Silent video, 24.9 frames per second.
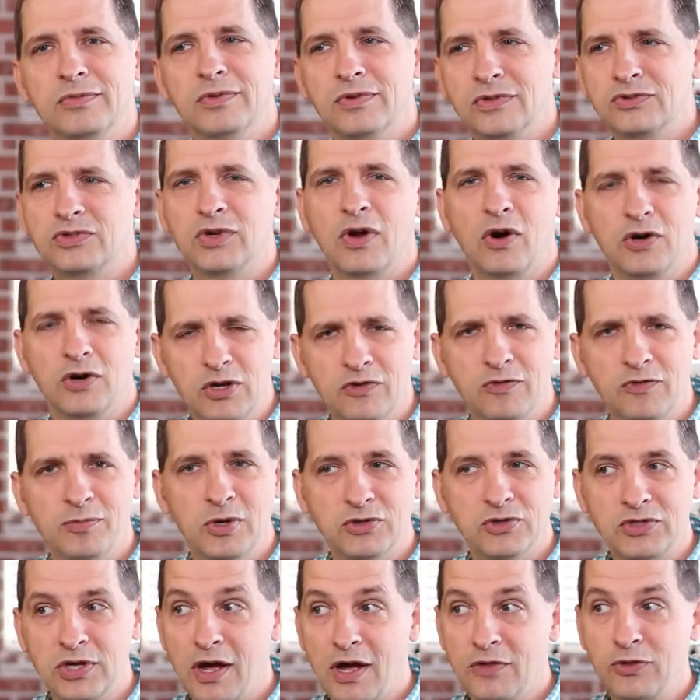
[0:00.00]
So are you from
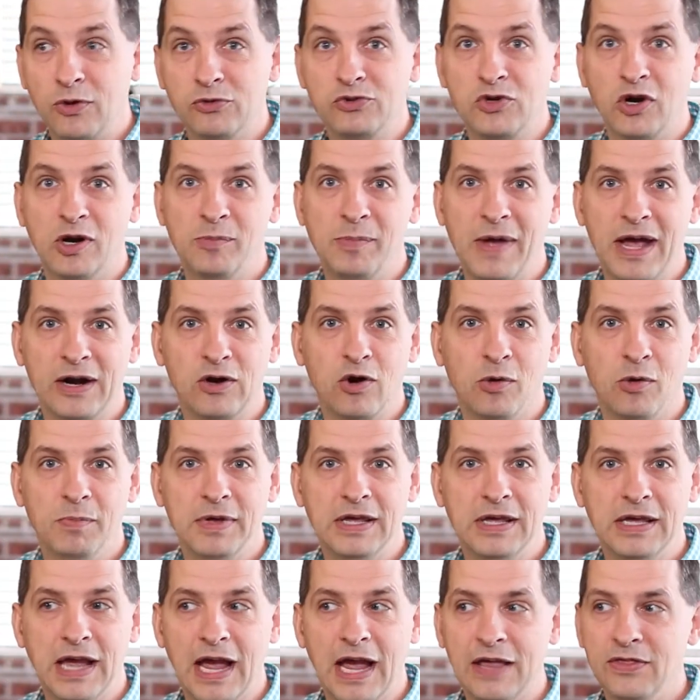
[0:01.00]
Utah? They'll turn it back on
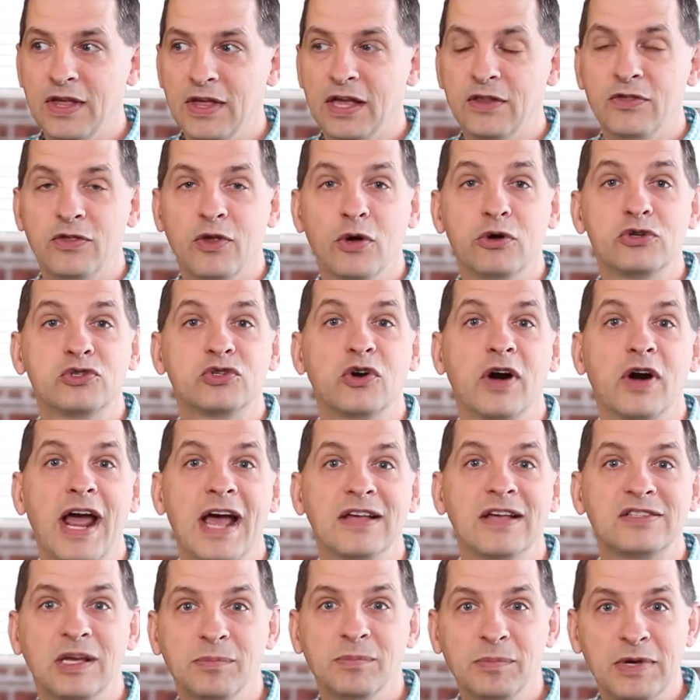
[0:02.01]
me, and then they'll start
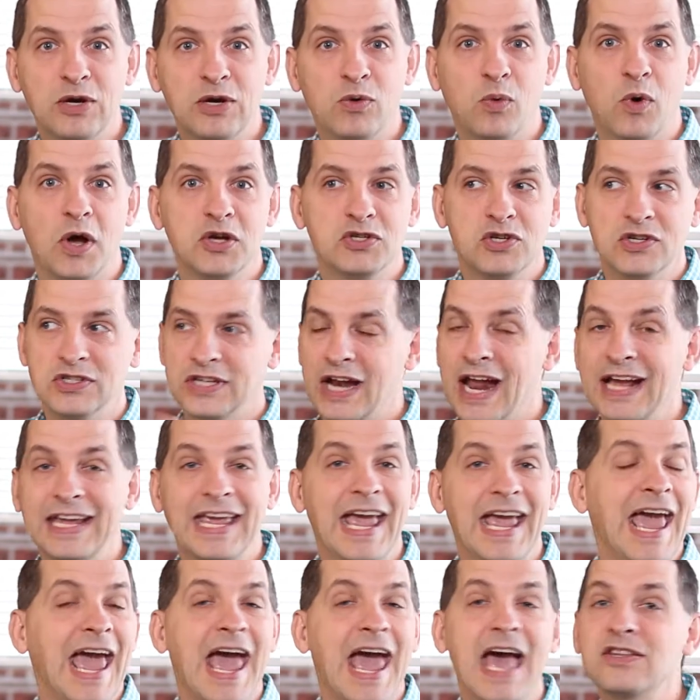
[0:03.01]
asking me questions, and I
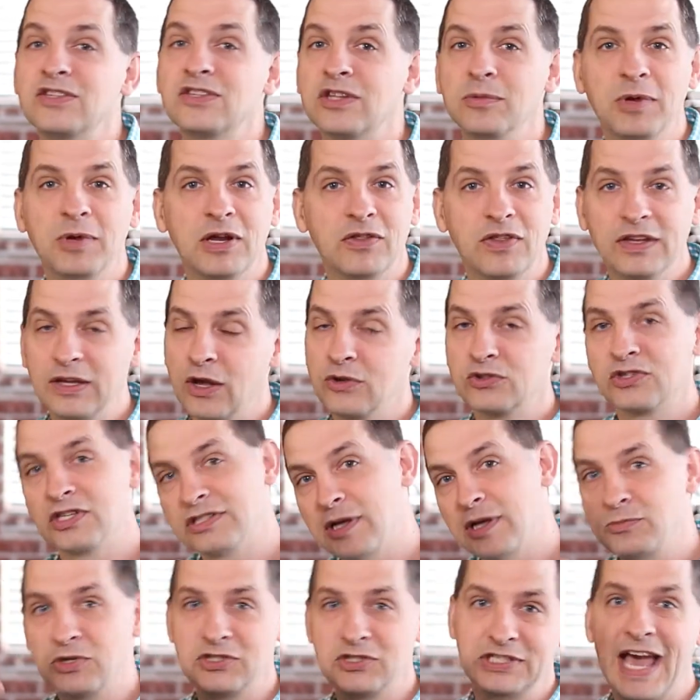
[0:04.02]
can't ask them anything else because
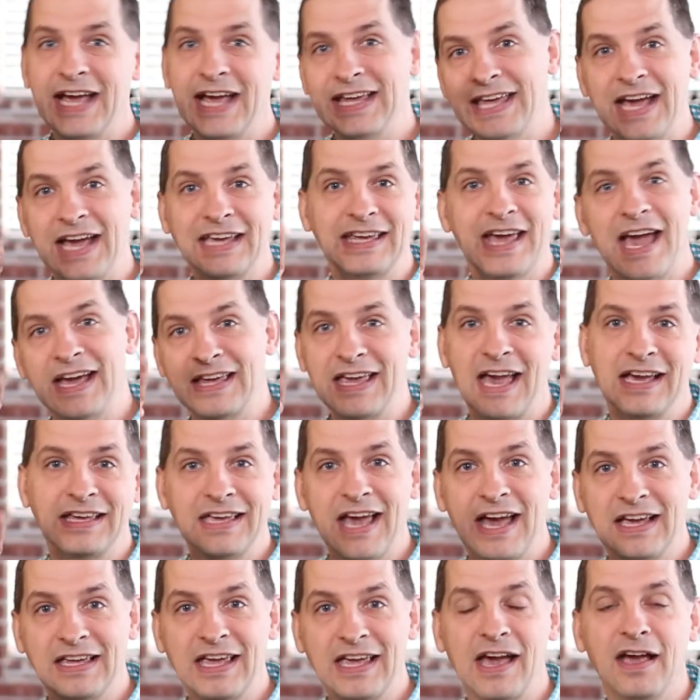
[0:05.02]
I'm just yak, yak, yak, yak,
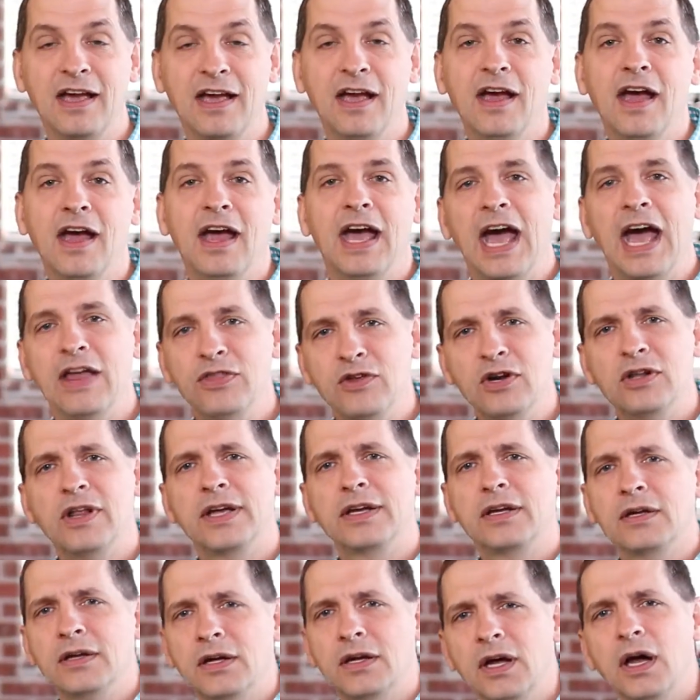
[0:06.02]
yak, yak. And they're
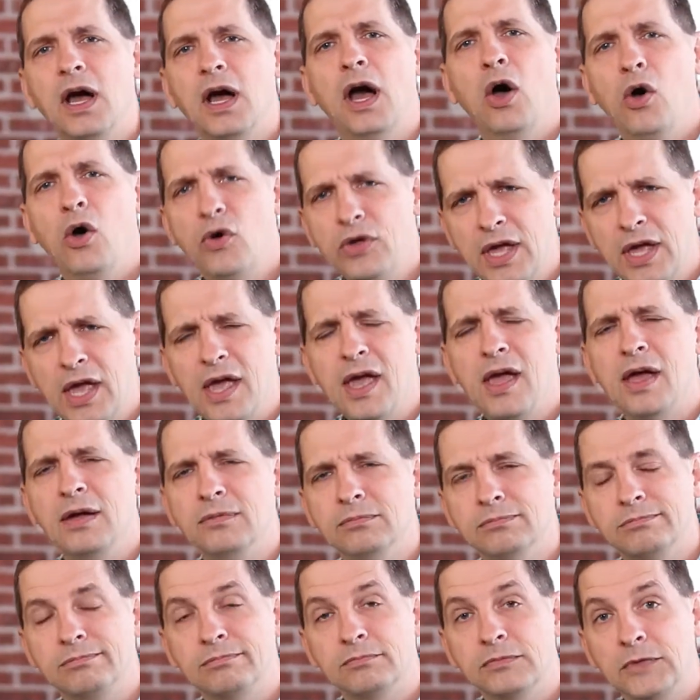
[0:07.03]
like, oh yeah,
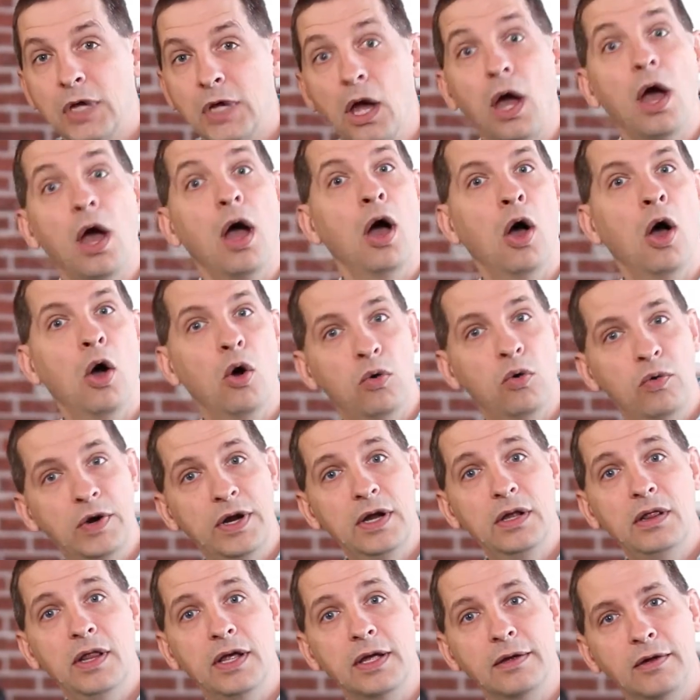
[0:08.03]
oh
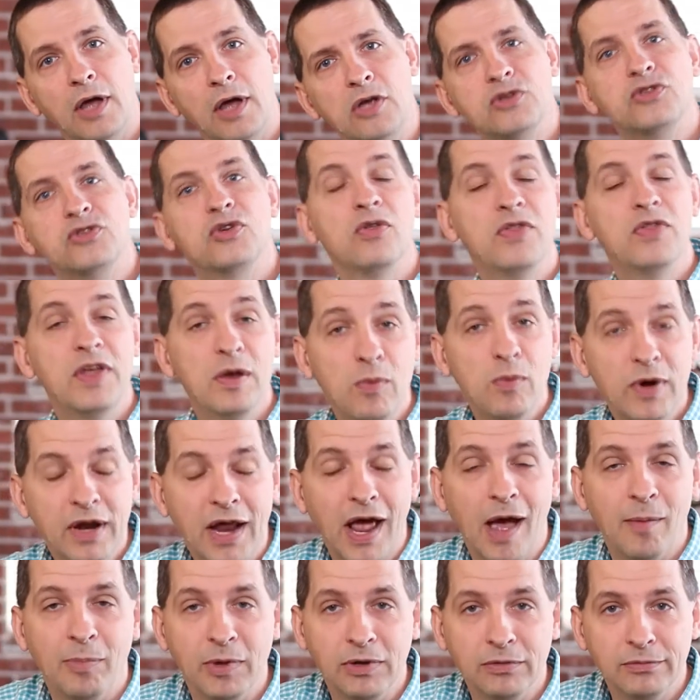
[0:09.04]
really? So then what
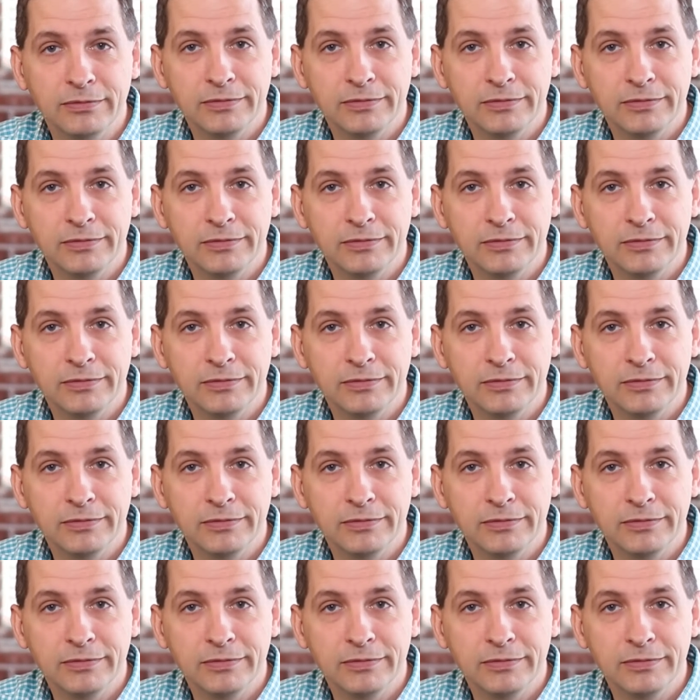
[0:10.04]
happened?